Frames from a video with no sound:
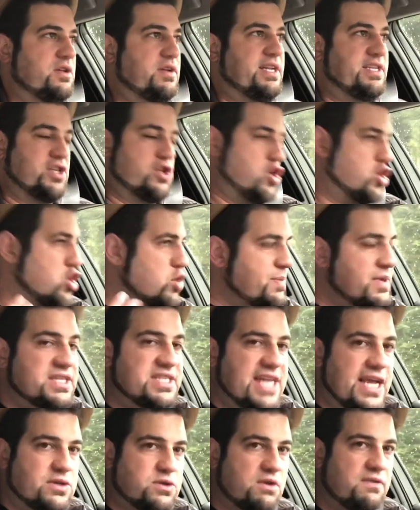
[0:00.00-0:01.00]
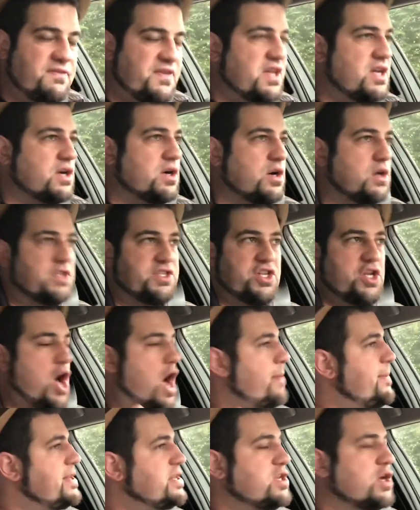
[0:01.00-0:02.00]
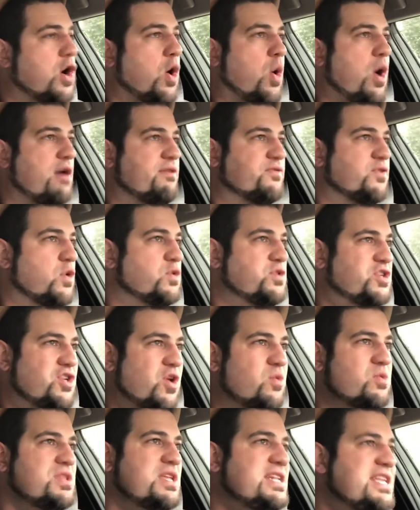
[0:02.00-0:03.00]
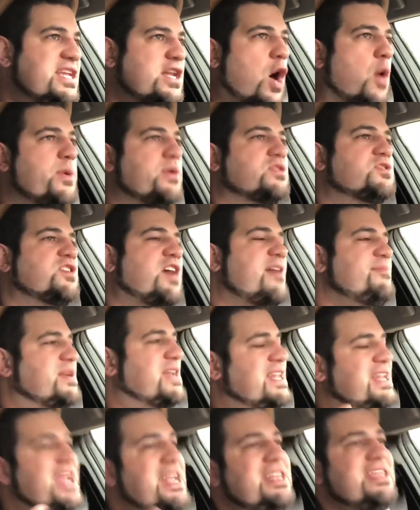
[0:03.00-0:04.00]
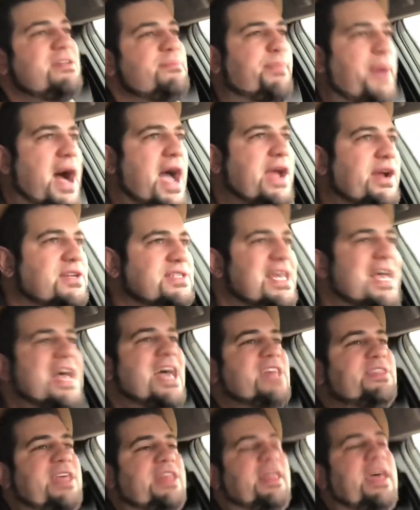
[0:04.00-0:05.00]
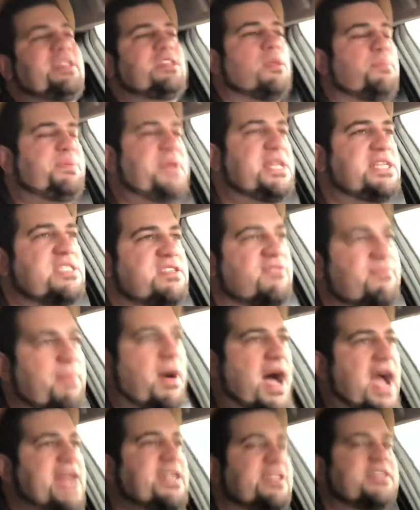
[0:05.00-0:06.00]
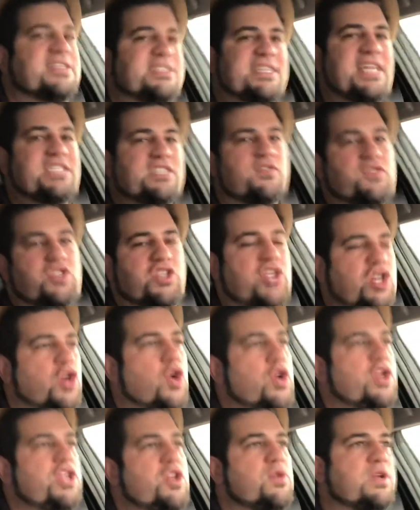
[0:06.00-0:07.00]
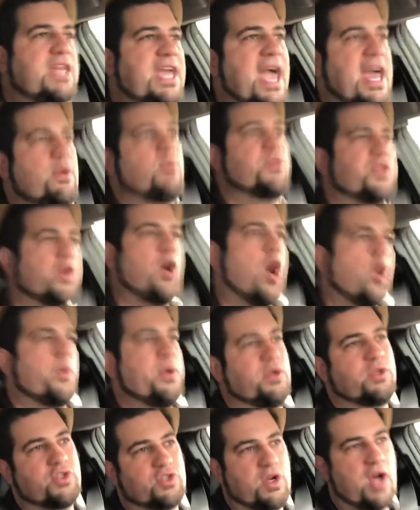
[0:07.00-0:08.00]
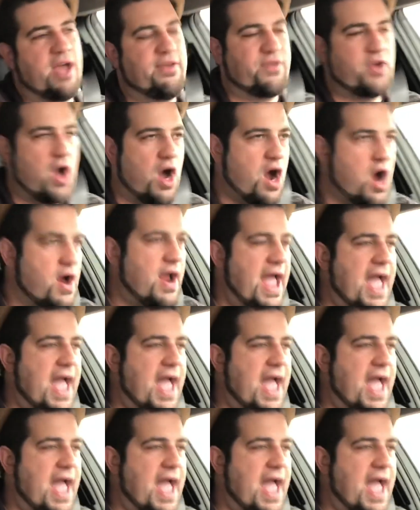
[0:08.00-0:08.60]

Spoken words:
It's an urban-centric vehicle. It's not meant to go off-road. You don't really need all-wheel drive, but Canadian buyers, they like the peace of mind and the sense of security you get with an all-wheel drive car